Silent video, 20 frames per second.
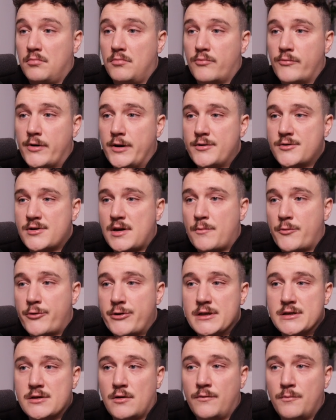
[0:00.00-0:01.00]
write
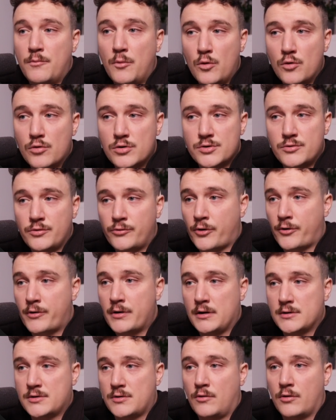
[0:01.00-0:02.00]
summaries of books,
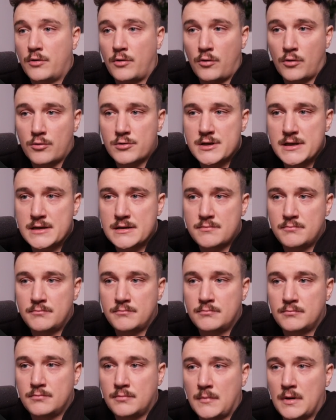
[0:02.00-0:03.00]
tutorials, or courses.
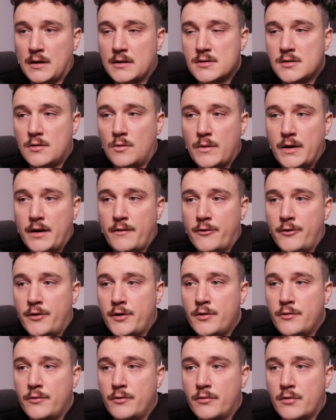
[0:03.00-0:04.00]
So whenever
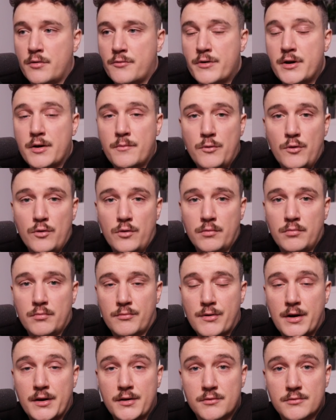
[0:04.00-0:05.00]
you read a book,
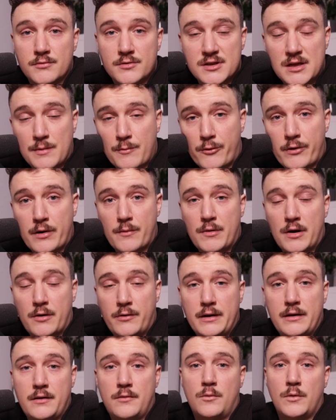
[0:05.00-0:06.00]
write a summary about
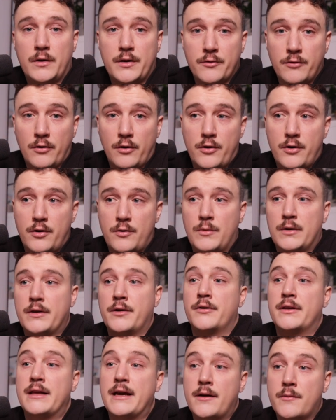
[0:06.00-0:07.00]
it, what you learned, what
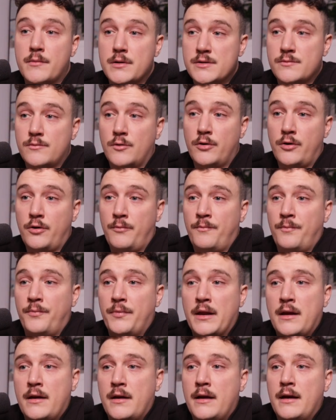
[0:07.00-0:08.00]
your takeaways were.
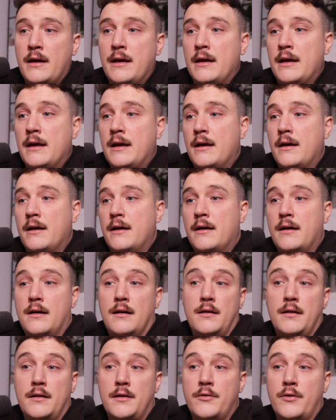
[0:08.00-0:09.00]

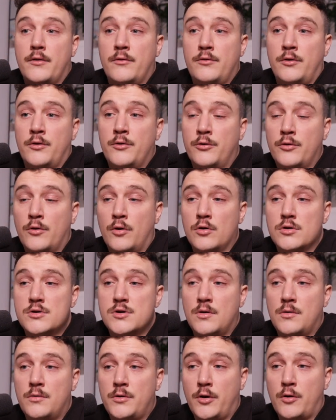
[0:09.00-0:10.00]
You could
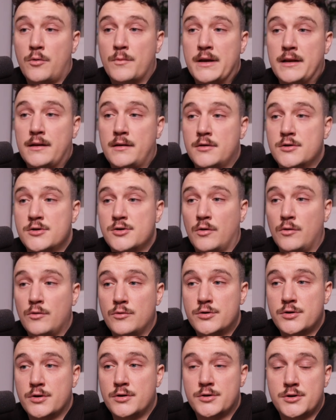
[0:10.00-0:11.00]
also document
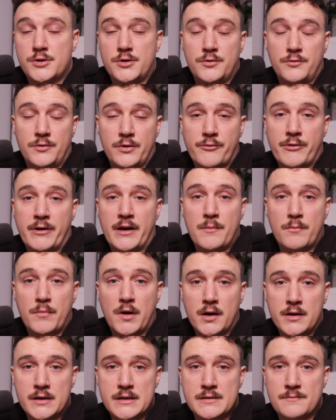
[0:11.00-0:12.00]
solutions to tricky
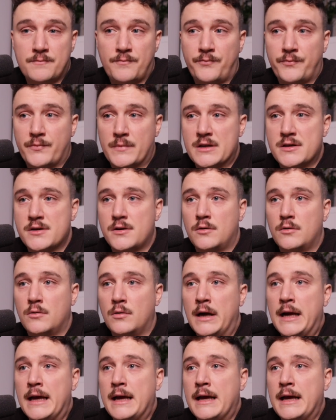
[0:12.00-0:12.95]
bugs. So